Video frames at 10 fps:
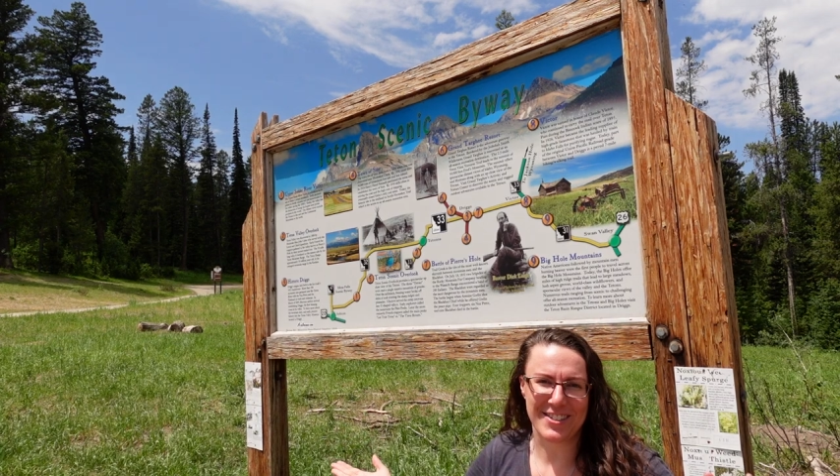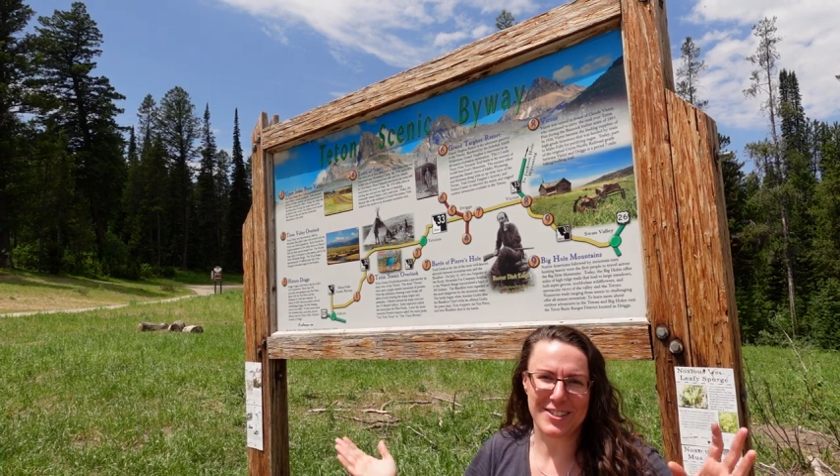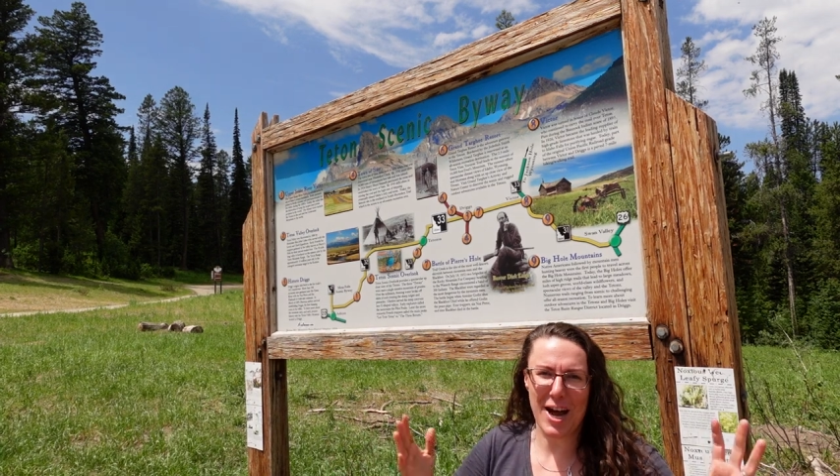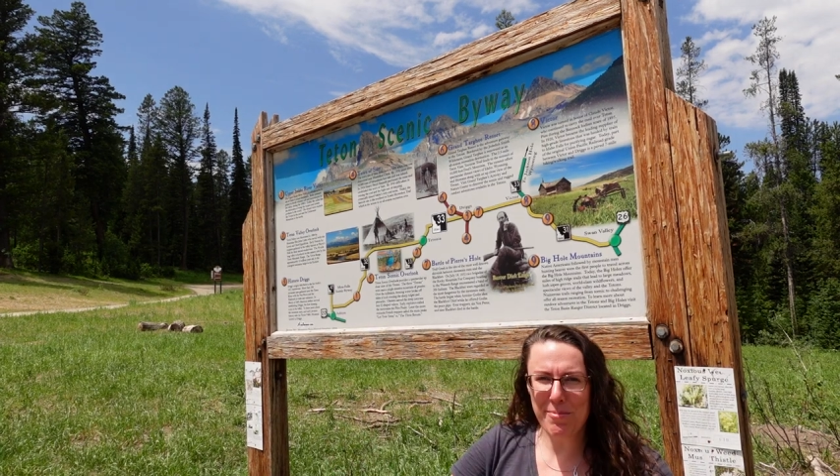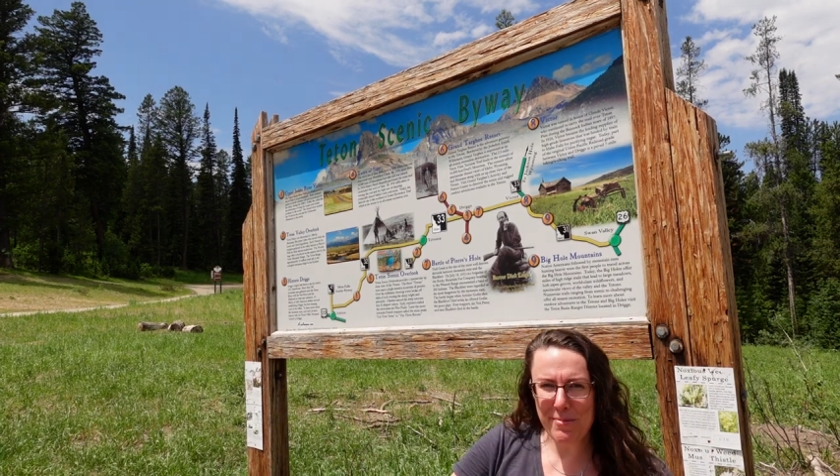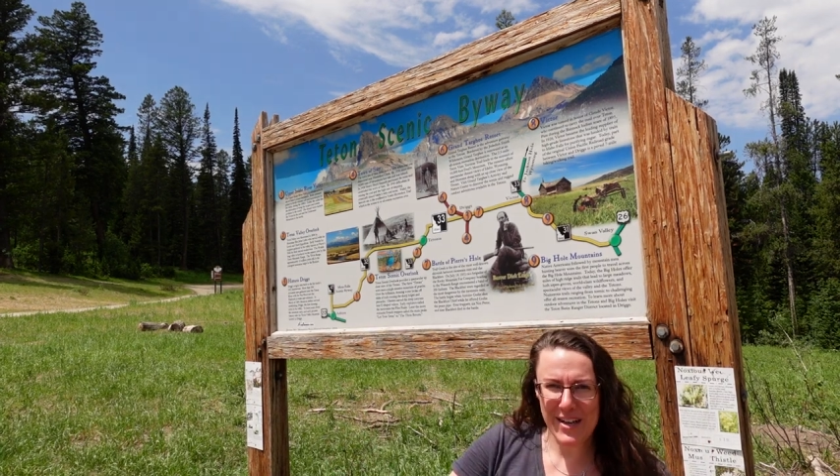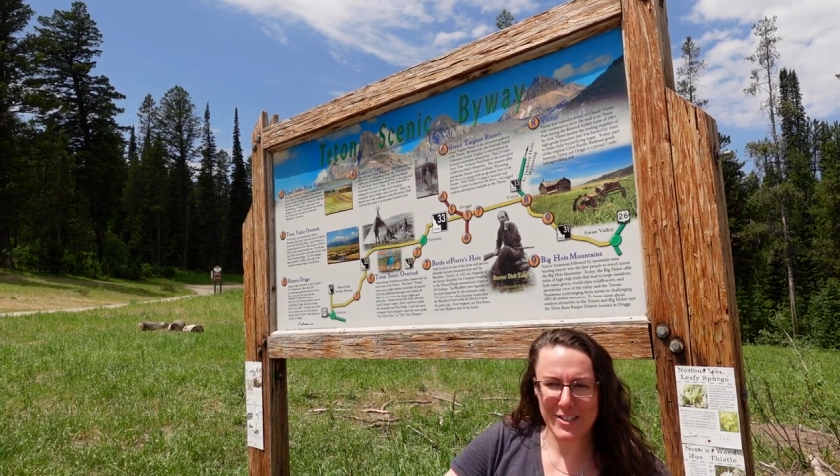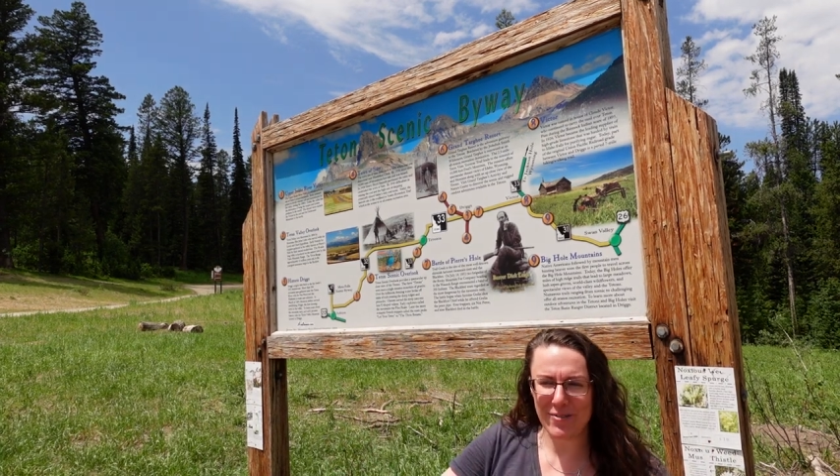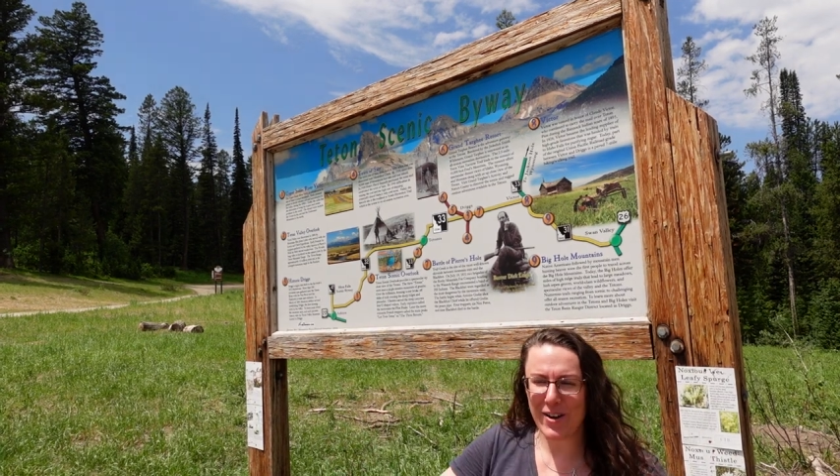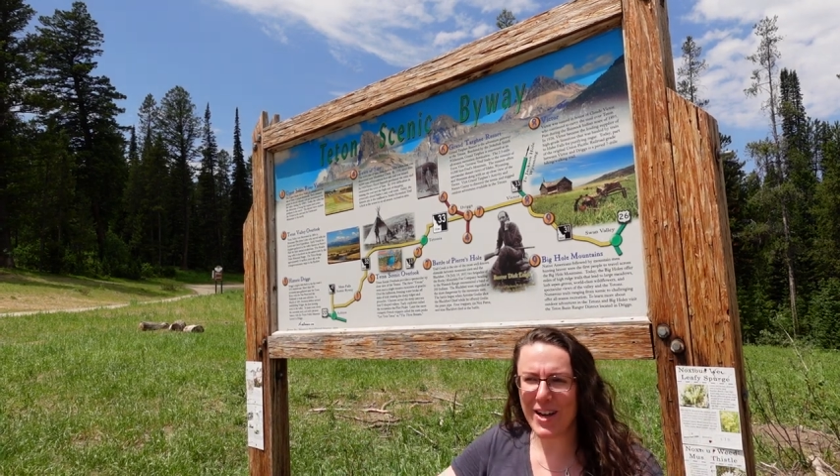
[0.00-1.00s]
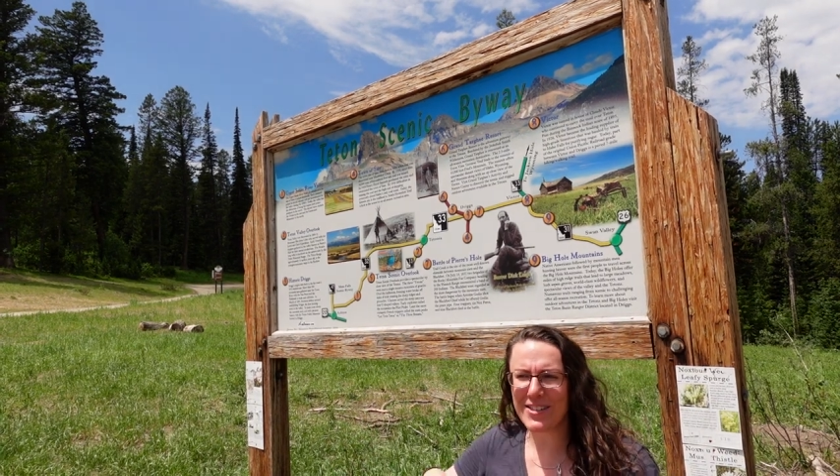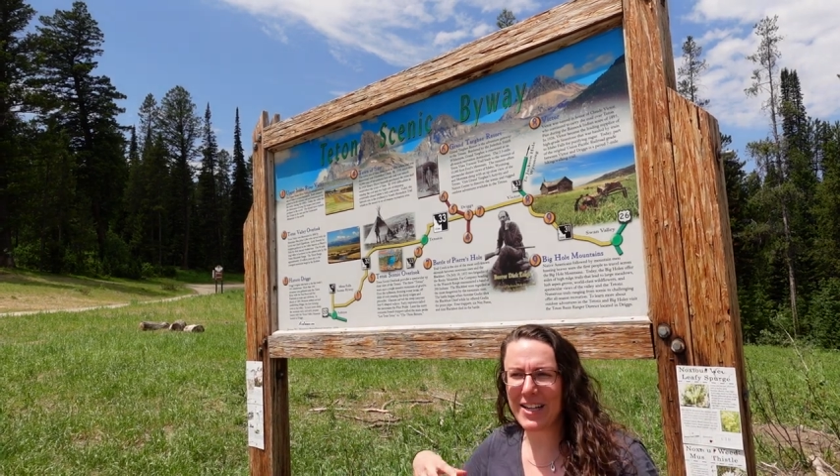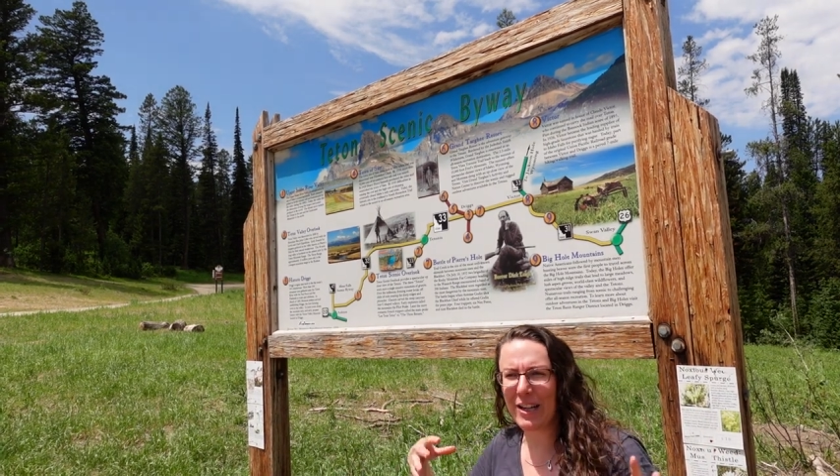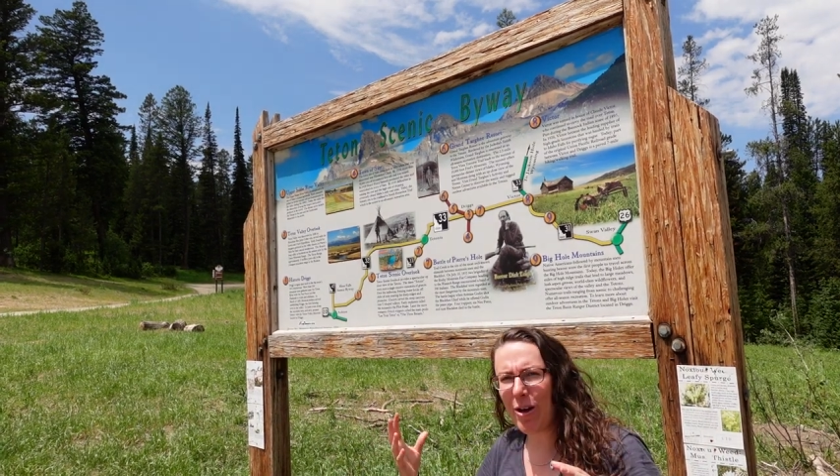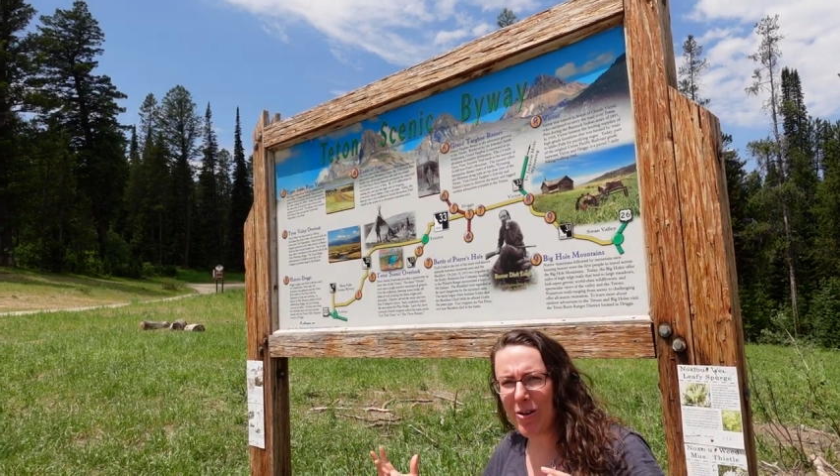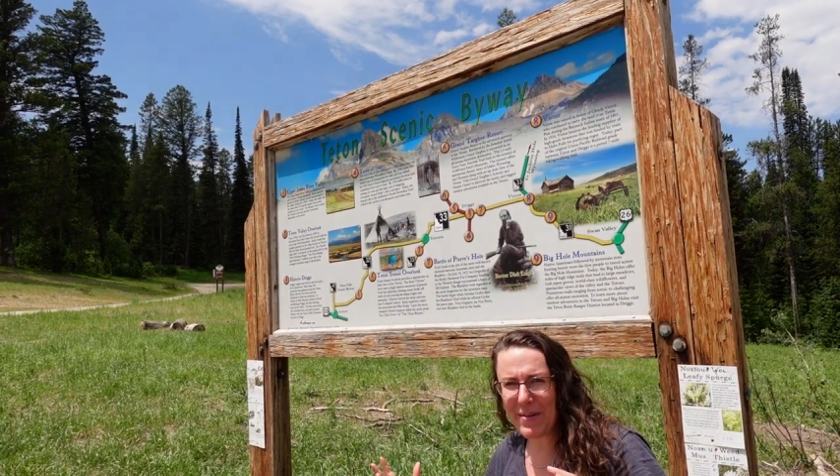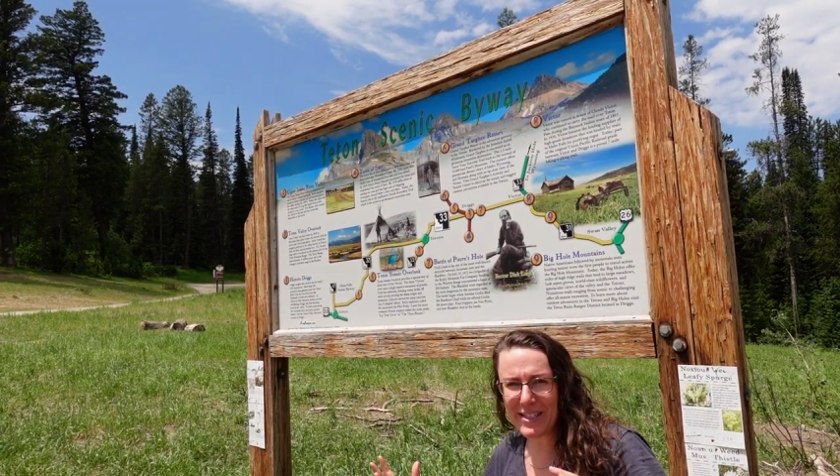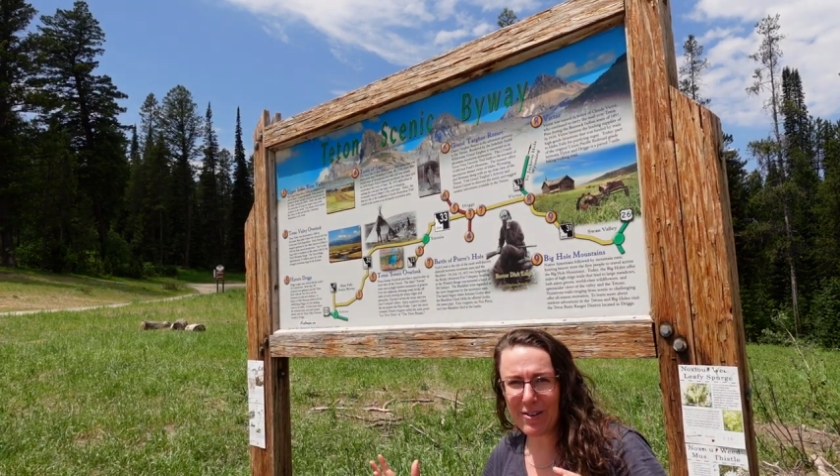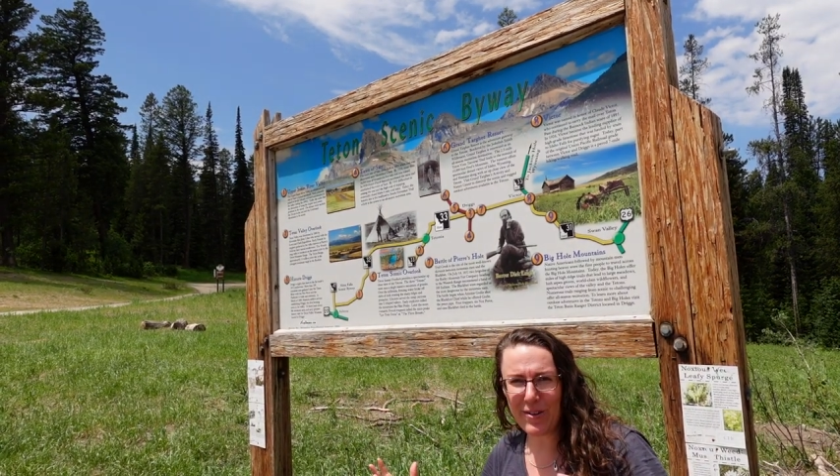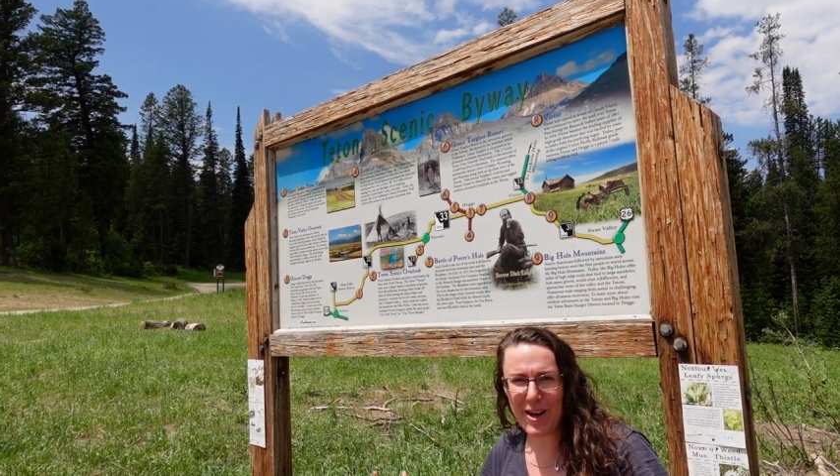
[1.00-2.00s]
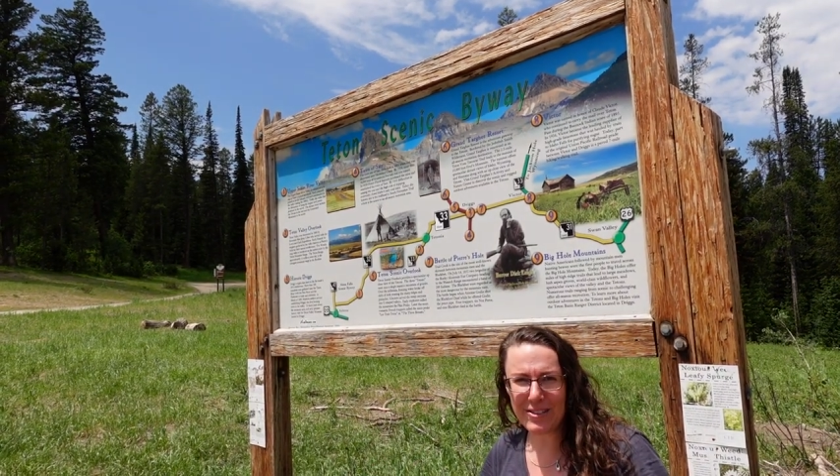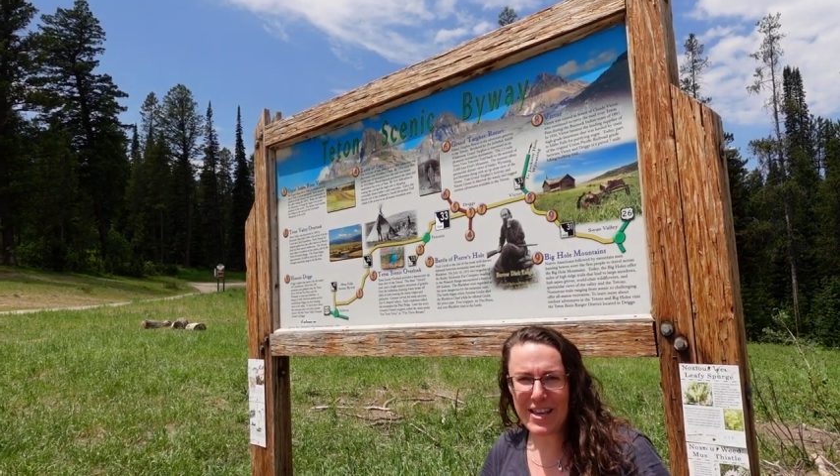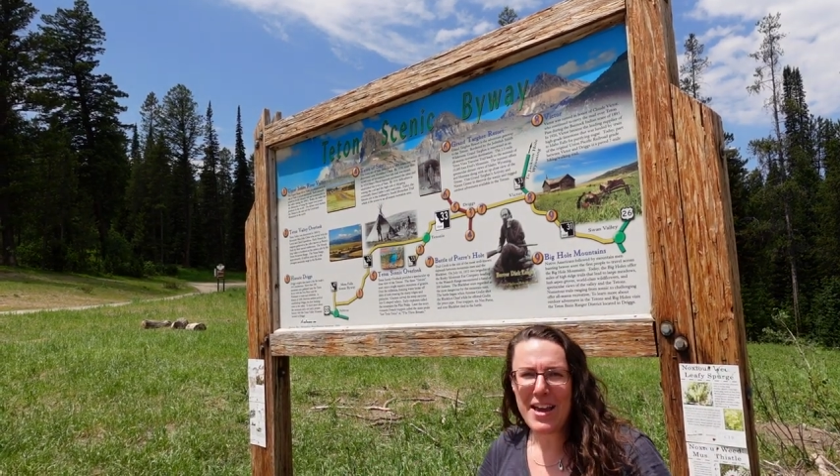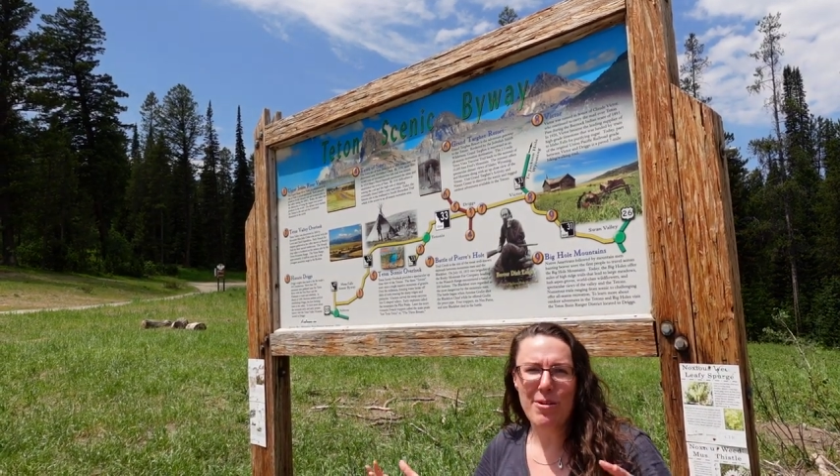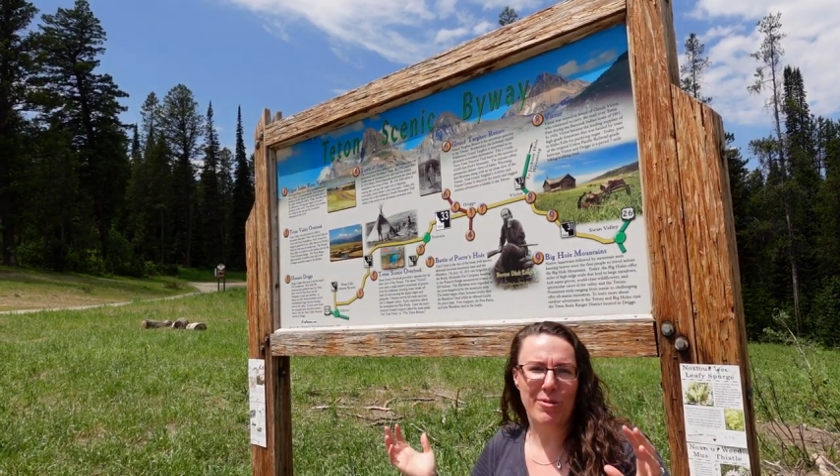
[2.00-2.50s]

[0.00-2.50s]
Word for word: There's Upper Mesa Falls and Lower Mesa Falls.